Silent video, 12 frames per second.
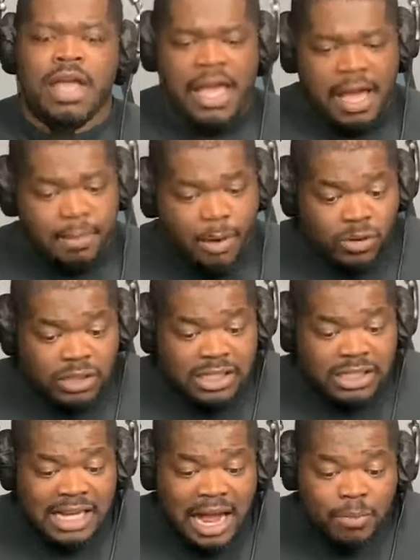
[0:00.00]
And most of
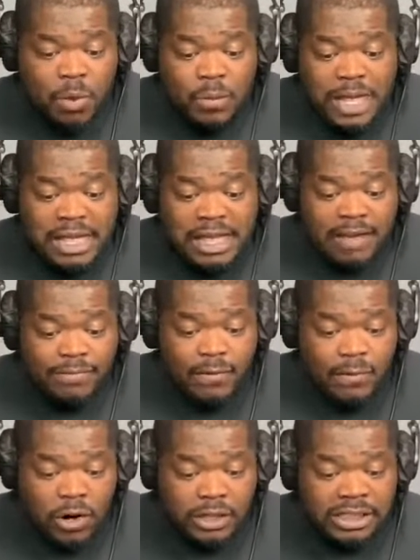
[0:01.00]
the time when we give
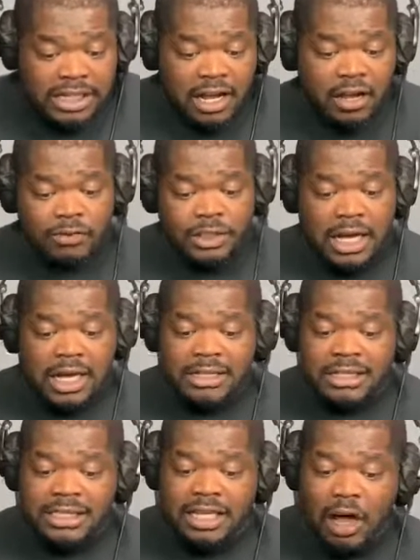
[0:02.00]
of ourselves
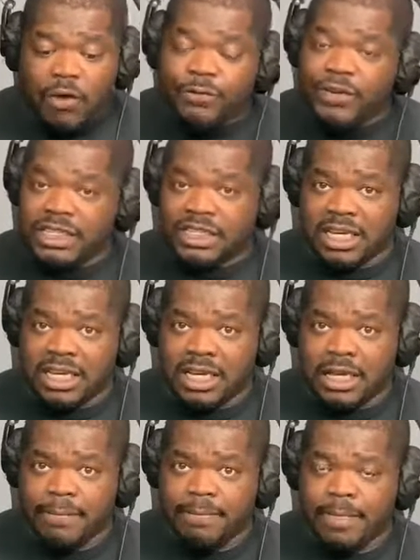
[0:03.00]

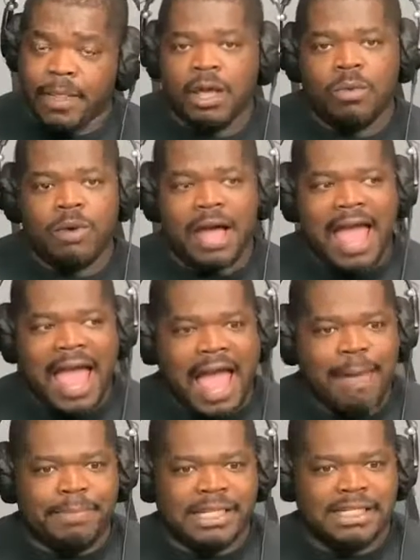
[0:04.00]
unselfishly, what
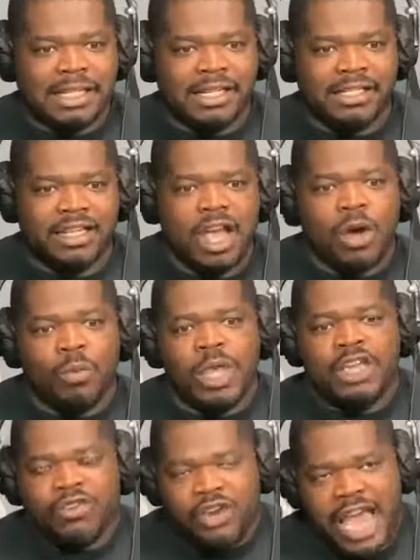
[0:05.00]
happens is
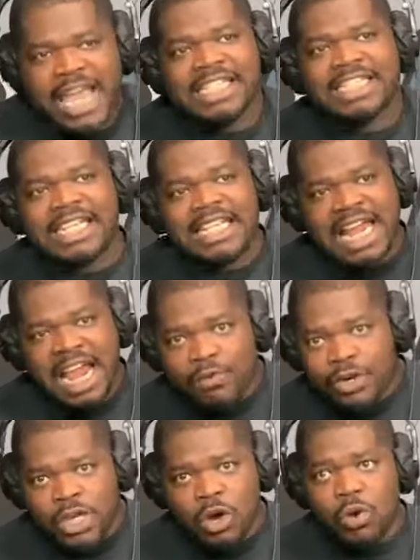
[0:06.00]
we create a
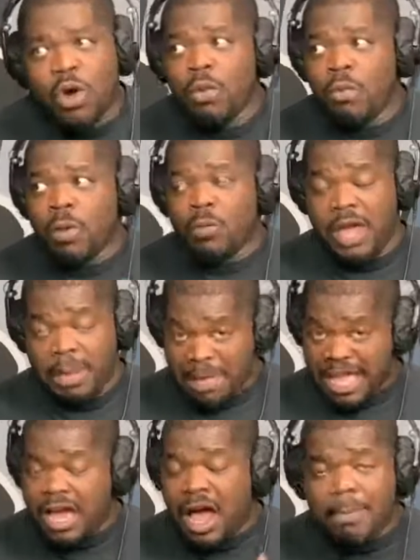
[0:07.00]
scenario where we
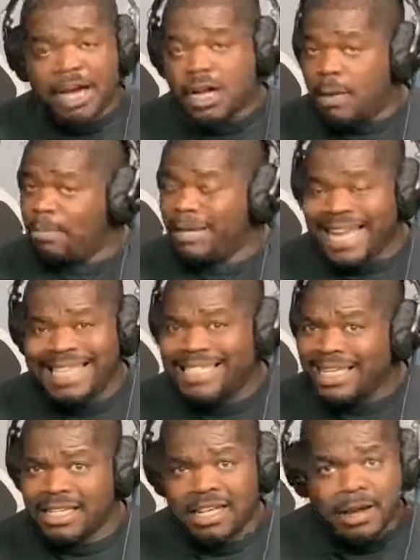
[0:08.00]
become a
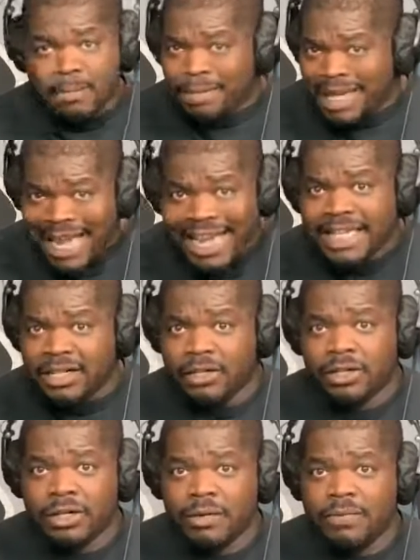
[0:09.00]
complacent complainer.